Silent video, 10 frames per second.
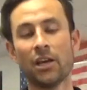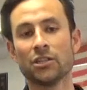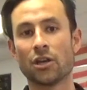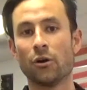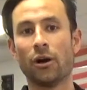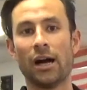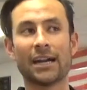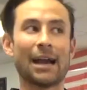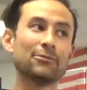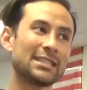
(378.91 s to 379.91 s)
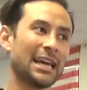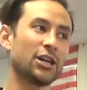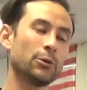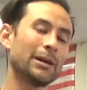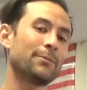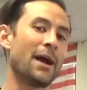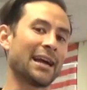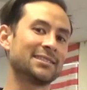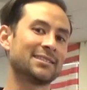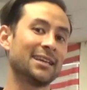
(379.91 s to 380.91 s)
So I would say a good way to
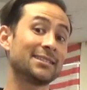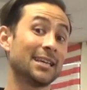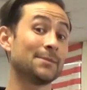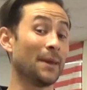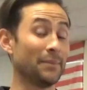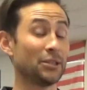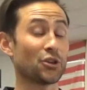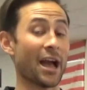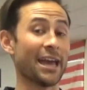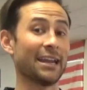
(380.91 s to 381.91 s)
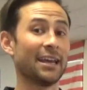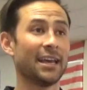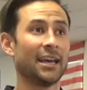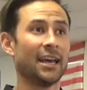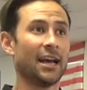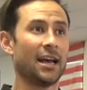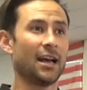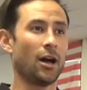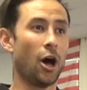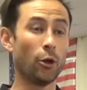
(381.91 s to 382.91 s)
practice this is maybe try it
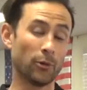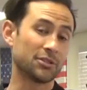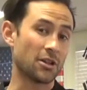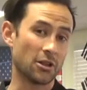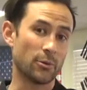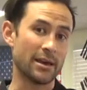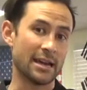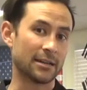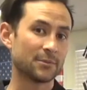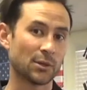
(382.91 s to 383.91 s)
almost all the way there.